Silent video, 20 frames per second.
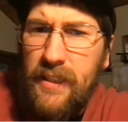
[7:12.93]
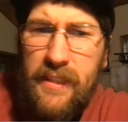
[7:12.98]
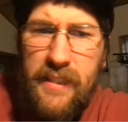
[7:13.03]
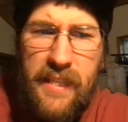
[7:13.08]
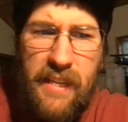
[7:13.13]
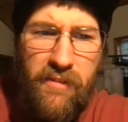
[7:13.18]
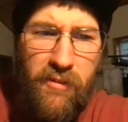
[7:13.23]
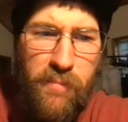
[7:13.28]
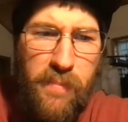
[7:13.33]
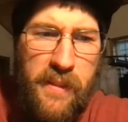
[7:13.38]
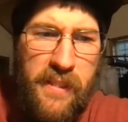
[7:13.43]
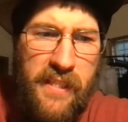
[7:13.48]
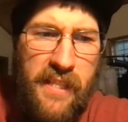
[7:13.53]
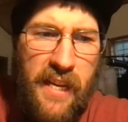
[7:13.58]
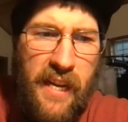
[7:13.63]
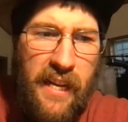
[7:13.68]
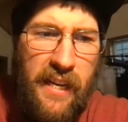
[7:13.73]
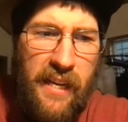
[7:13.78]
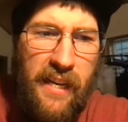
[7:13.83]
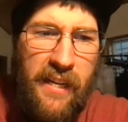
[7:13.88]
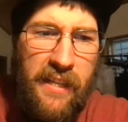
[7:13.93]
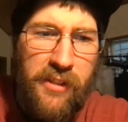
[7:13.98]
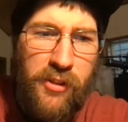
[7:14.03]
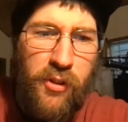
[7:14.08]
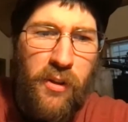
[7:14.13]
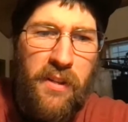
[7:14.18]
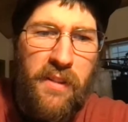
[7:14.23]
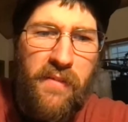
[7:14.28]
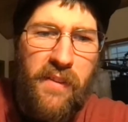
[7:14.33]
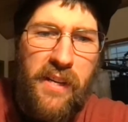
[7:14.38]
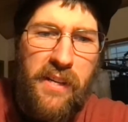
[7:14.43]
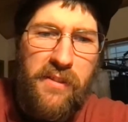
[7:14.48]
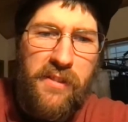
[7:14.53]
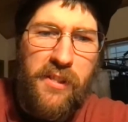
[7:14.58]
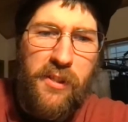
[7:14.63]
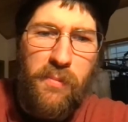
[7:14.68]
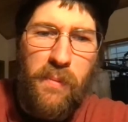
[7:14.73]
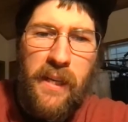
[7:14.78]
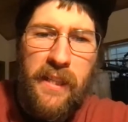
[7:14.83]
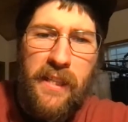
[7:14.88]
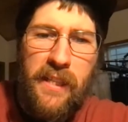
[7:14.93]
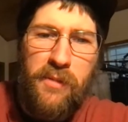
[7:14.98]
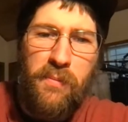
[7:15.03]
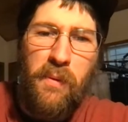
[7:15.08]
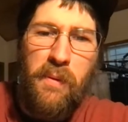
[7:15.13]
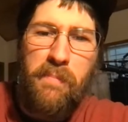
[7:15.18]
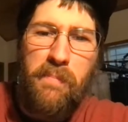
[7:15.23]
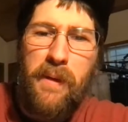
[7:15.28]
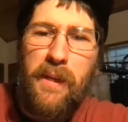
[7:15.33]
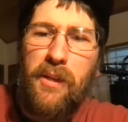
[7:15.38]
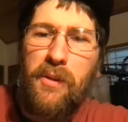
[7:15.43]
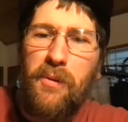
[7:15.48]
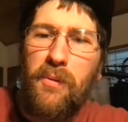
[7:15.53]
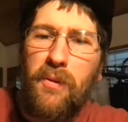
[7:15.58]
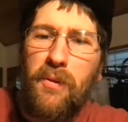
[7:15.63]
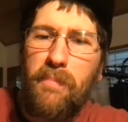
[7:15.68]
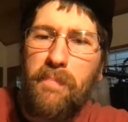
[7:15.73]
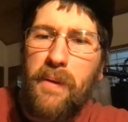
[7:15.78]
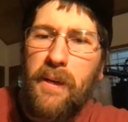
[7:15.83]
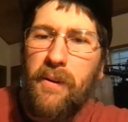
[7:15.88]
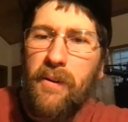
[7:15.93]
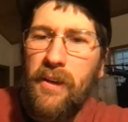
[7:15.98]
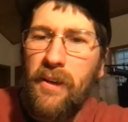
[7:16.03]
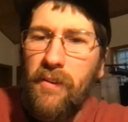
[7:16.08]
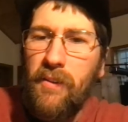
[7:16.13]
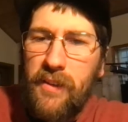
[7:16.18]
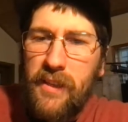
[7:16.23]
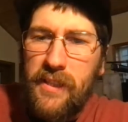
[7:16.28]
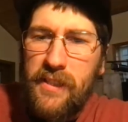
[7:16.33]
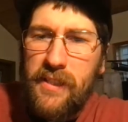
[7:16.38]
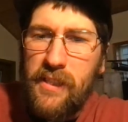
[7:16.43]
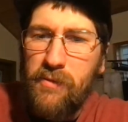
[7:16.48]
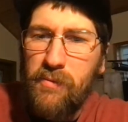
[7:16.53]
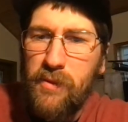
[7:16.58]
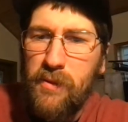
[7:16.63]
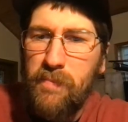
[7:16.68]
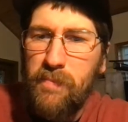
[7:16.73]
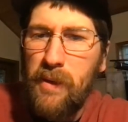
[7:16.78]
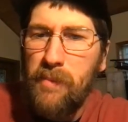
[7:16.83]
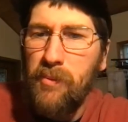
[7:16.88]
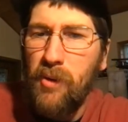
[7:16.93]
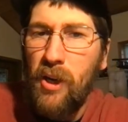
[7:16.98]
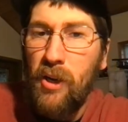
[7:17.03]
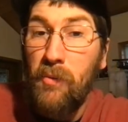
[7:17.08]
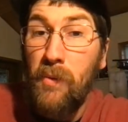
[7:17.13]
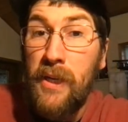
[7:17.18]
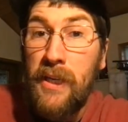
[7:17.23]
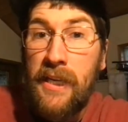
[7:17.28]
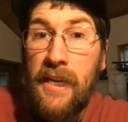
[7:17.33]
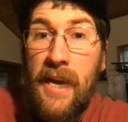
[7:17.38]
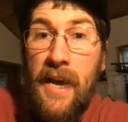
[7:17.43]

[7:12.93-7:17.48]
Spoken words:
David Biznett, enjoying the videos this week. That's one big cool Imperial. Guess this was big block week.